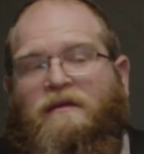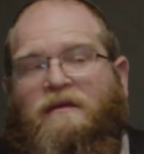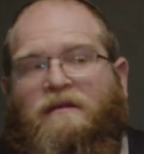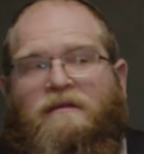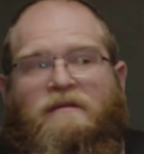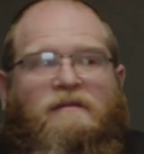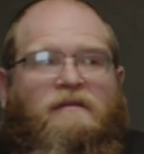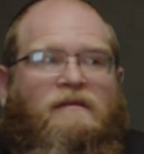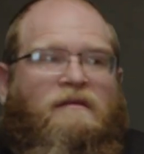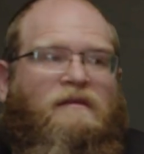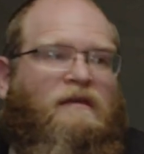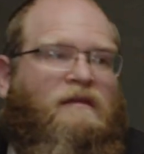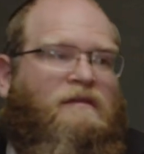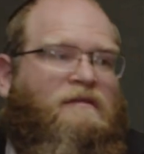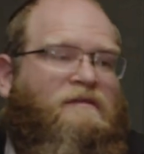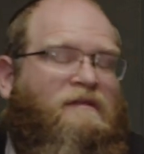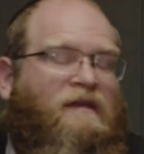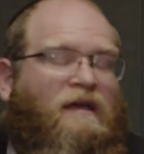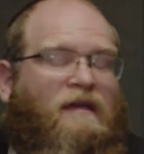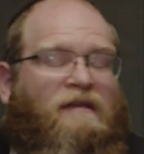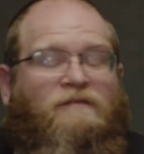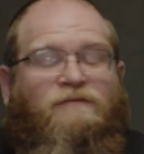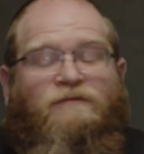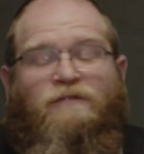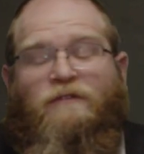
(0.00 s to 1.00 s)
So the Yid
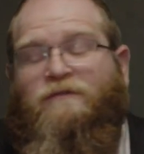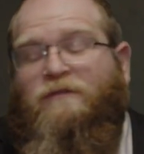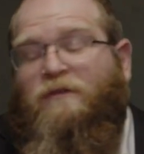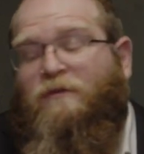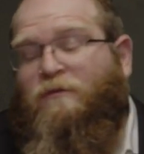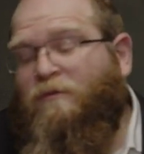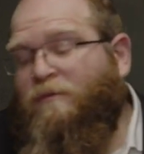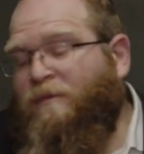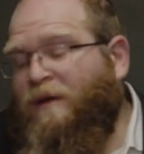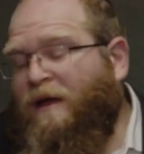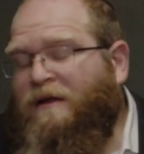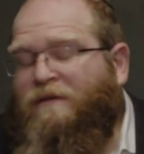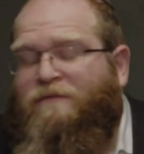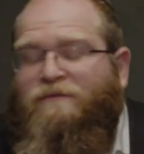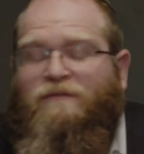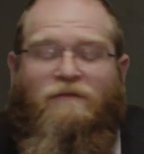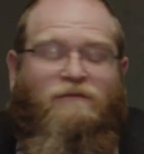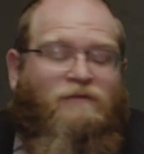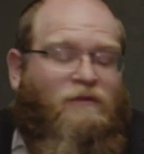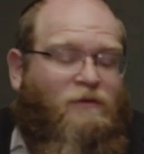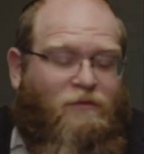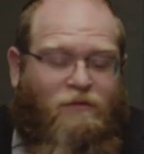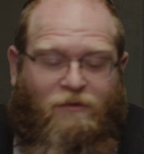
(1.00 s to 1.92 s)
says, 50 ruble, I have 50